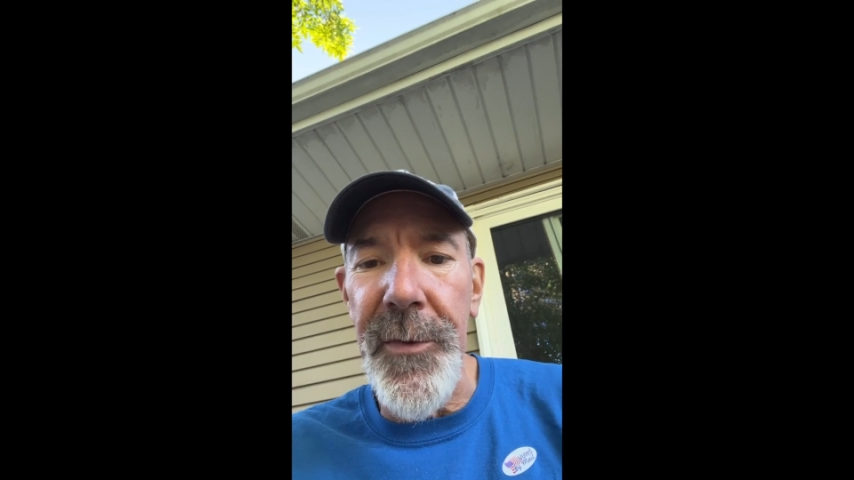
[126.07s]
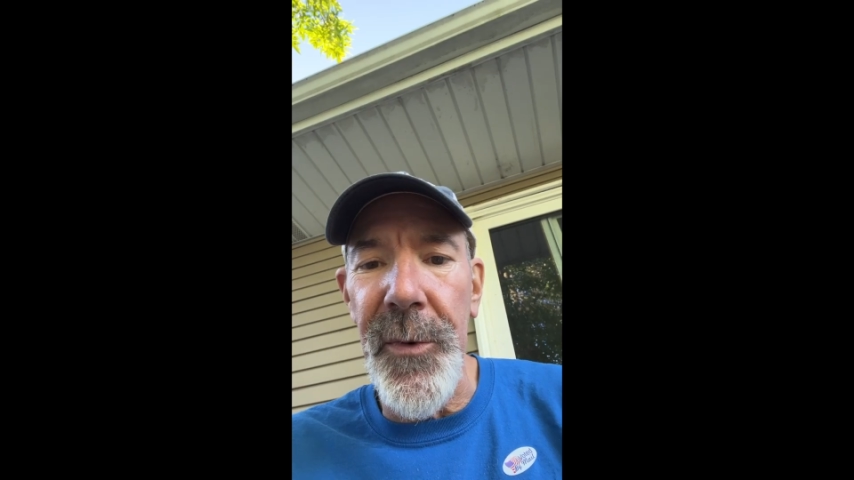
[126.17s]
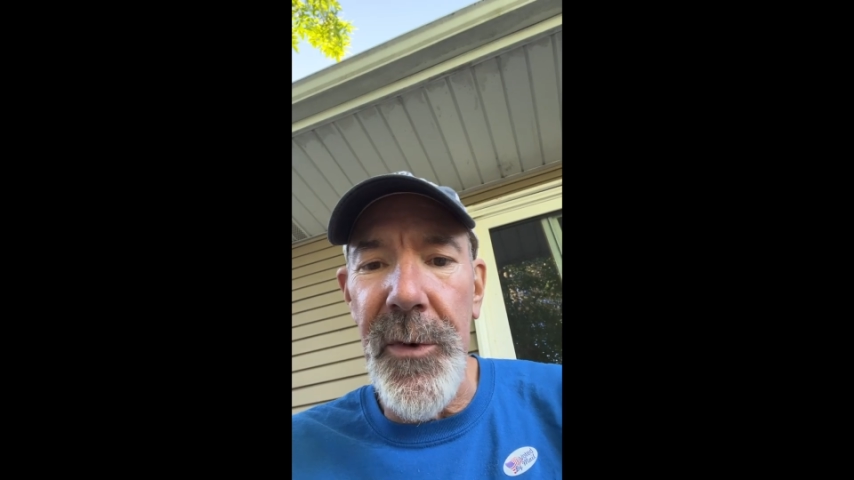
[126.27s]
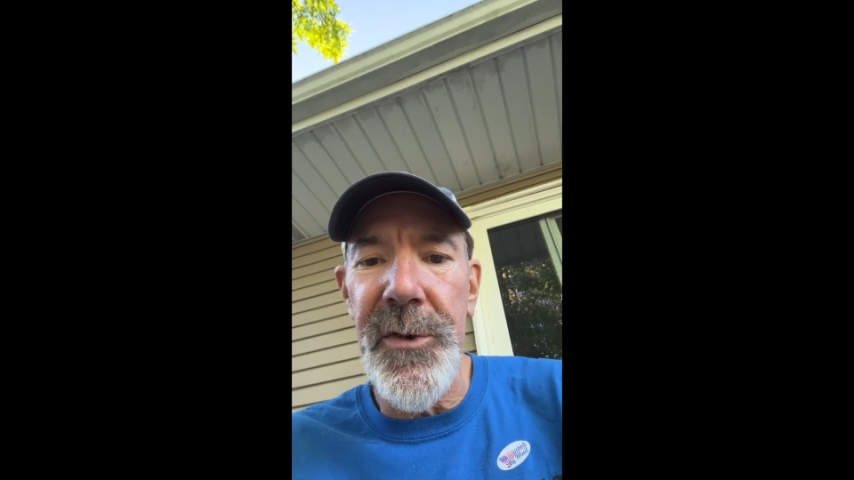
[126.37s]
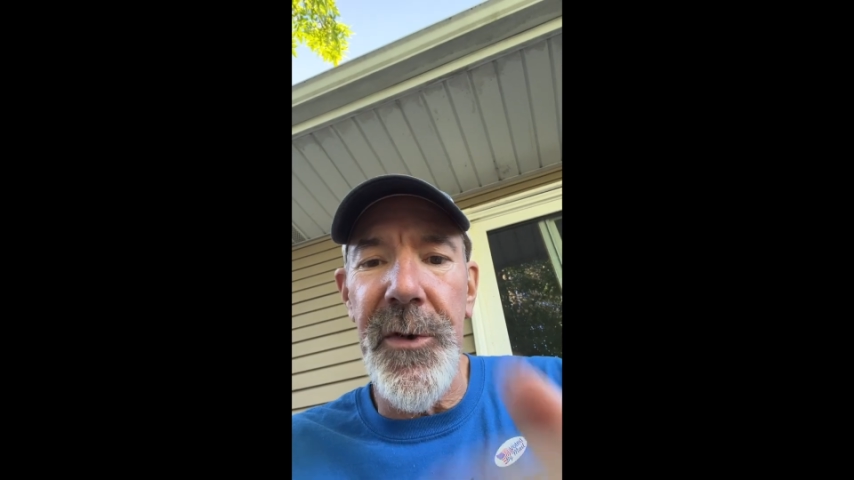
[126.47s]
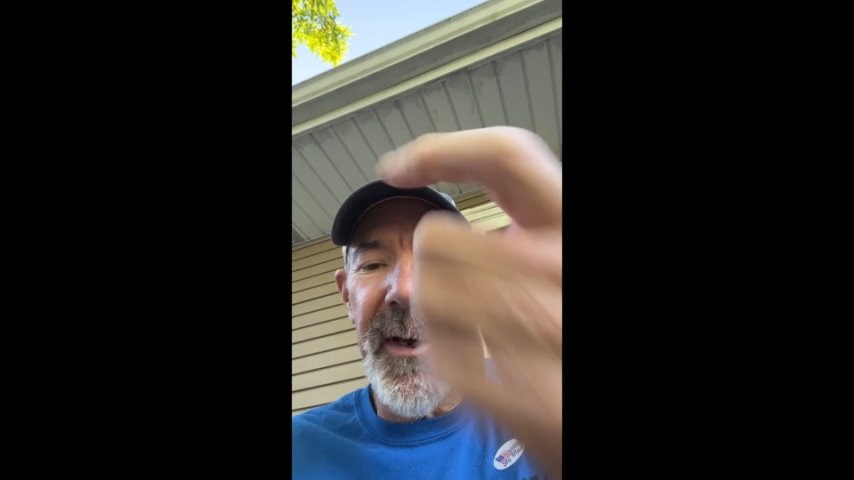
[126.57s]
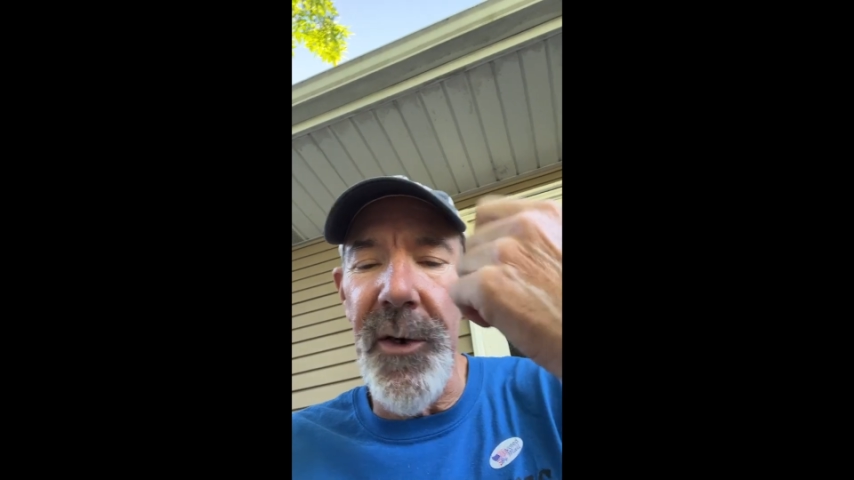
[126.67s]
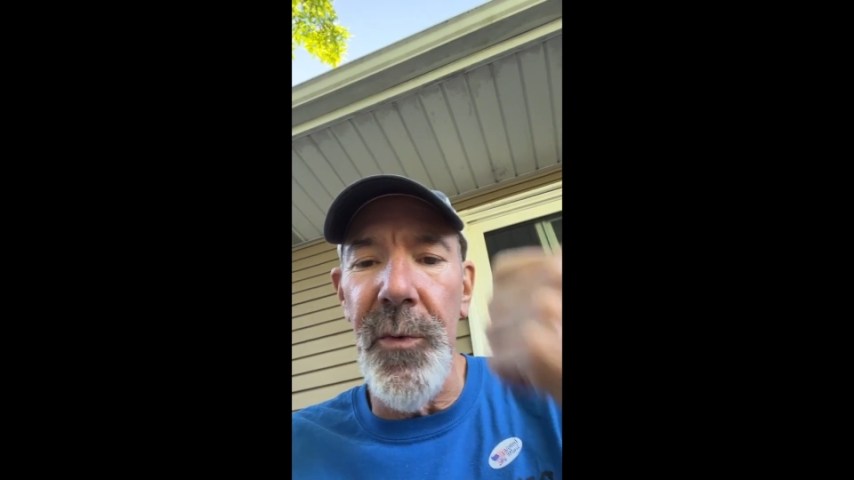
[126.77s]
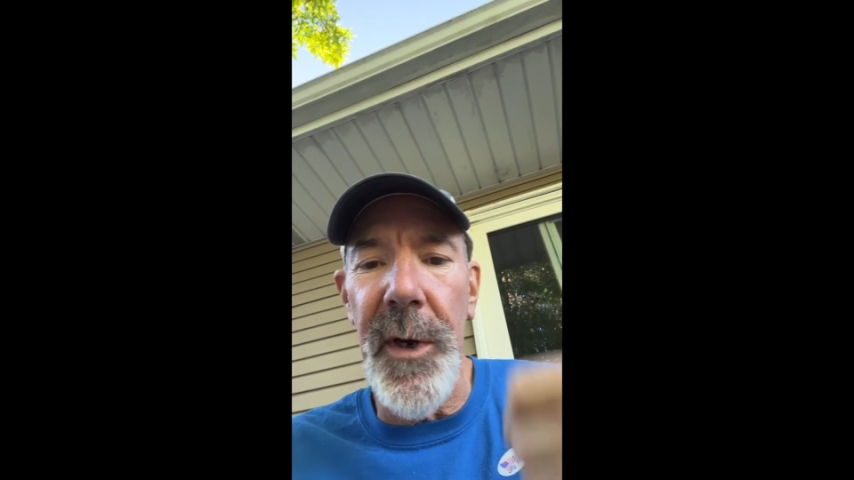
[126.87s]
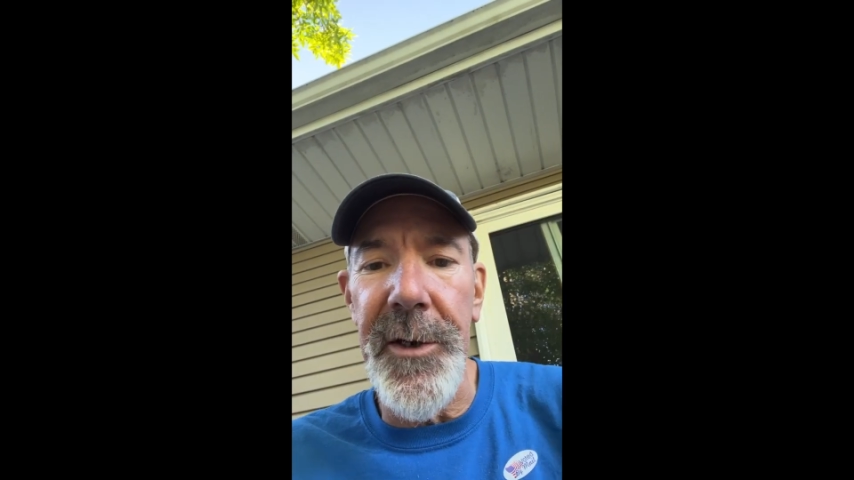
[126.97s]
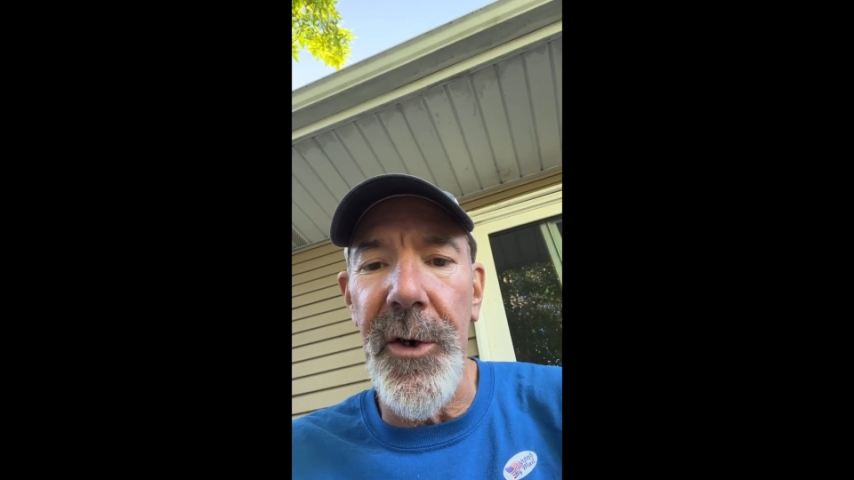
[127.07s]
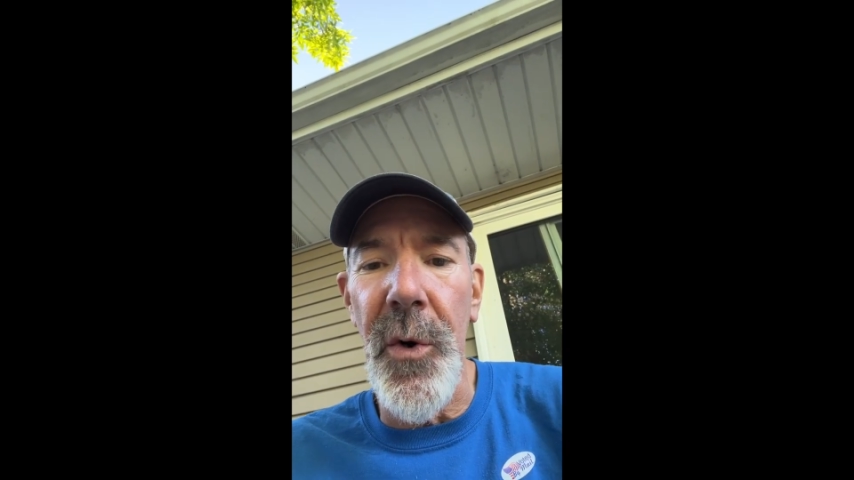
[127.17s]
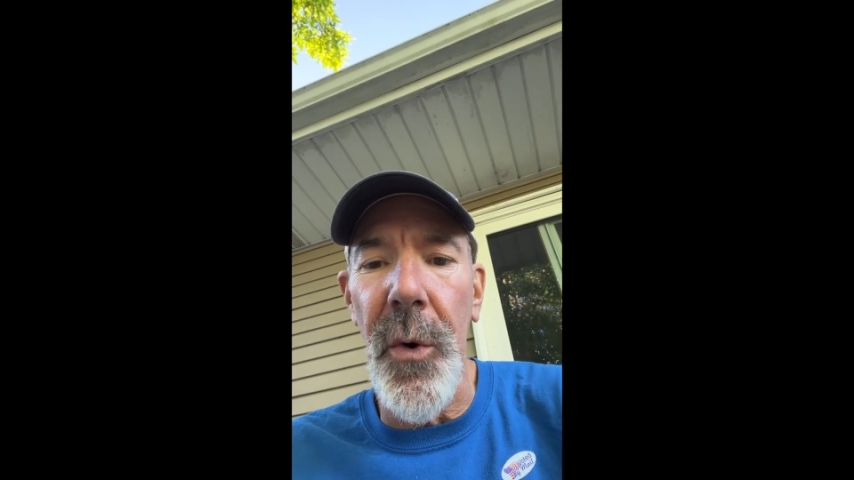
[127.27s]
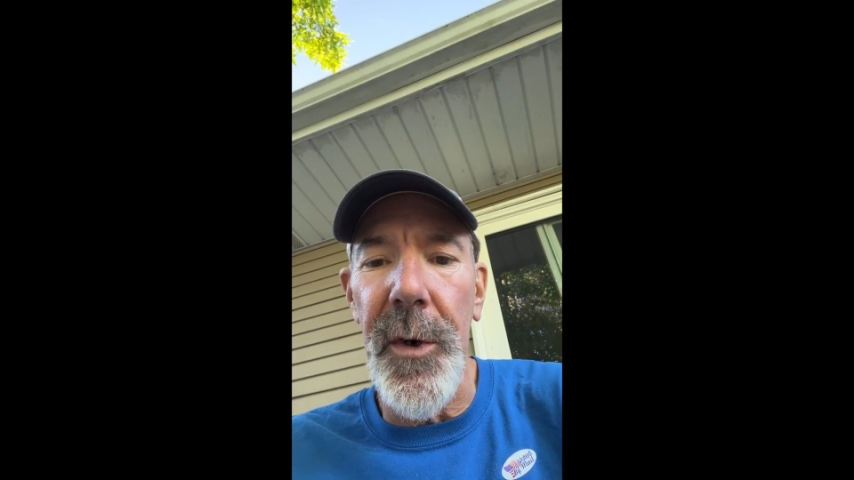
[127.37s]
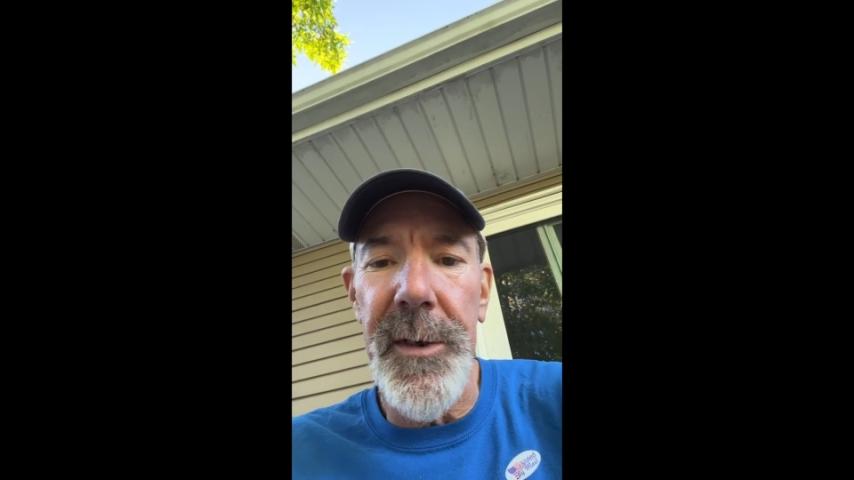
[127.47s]
through so you can run your
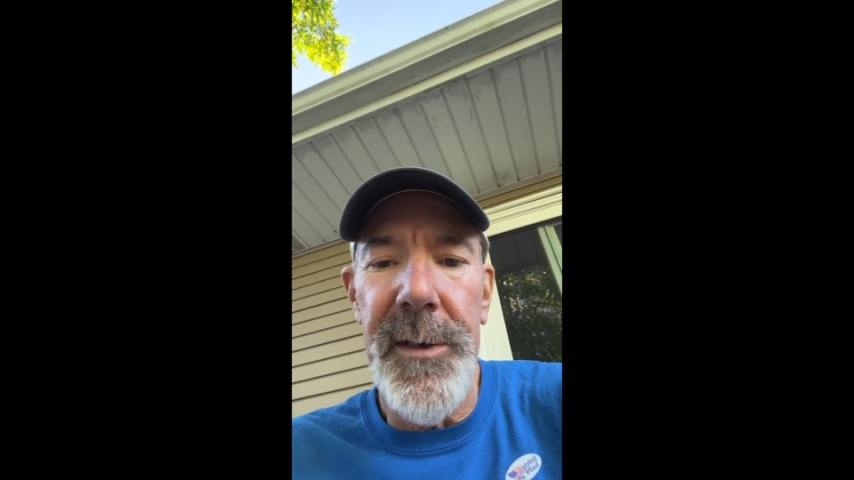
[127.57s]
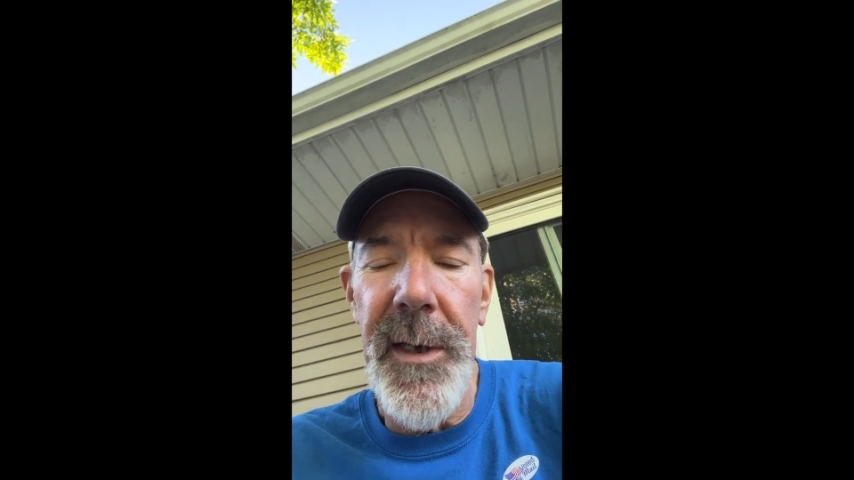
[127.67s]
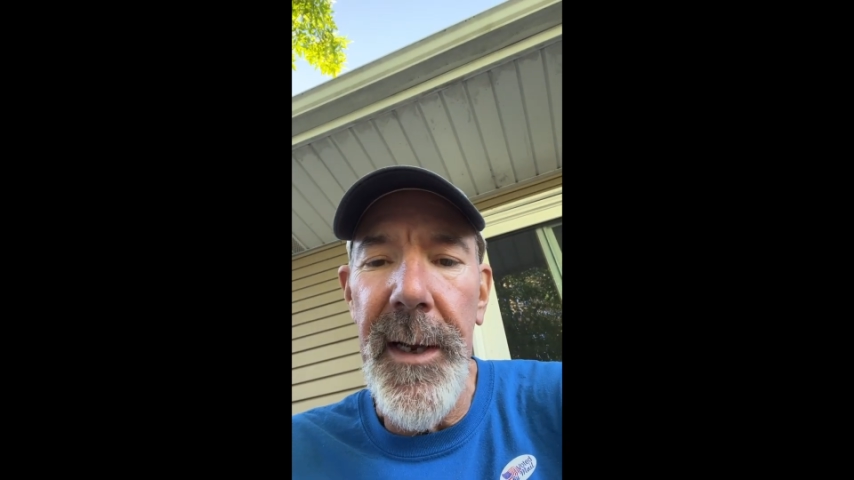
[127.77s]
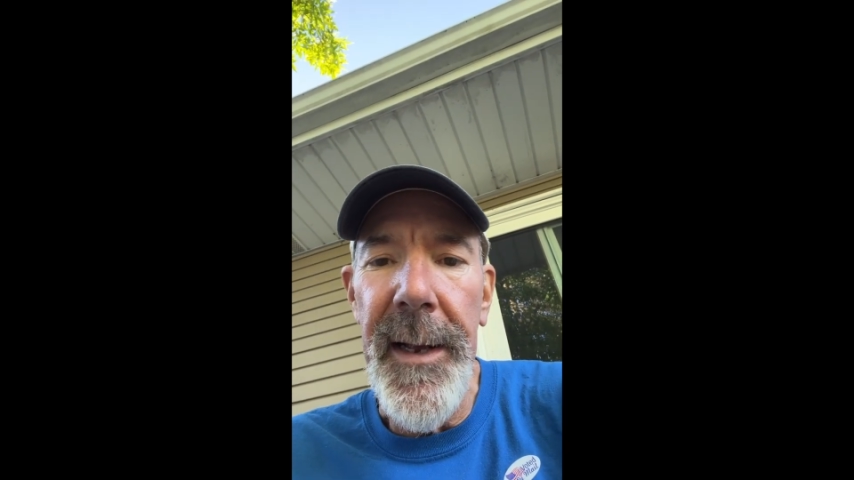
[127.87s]
cords.